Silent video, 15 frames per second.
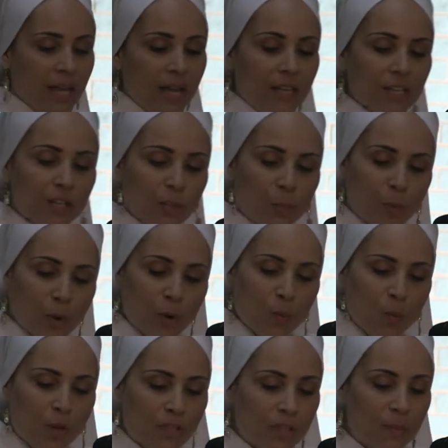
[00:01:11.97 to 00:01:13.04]
And the
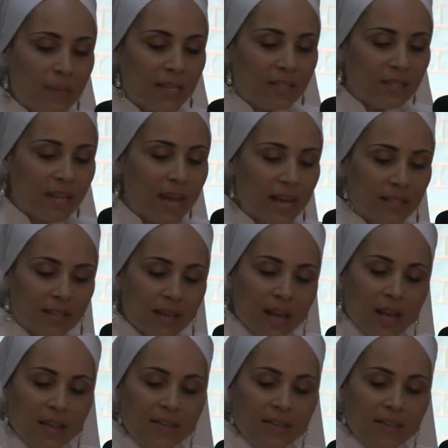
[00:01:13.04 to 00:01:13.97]
supreme wisdom, it says